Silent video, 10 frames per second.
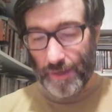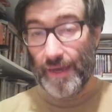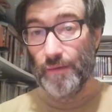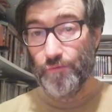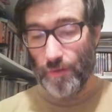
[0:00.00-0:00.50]

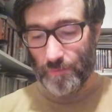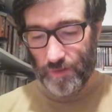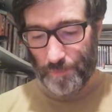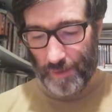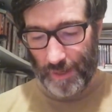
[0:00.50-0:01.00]
came from
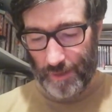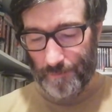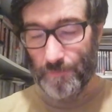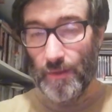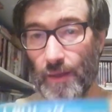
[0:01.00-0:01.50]

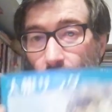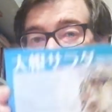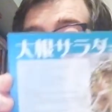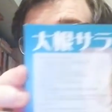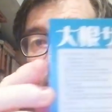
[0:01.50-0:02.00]
Japan.
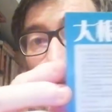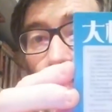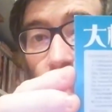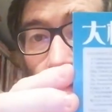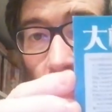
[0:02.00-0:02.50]
And
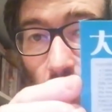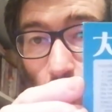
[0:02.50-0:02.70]
it's a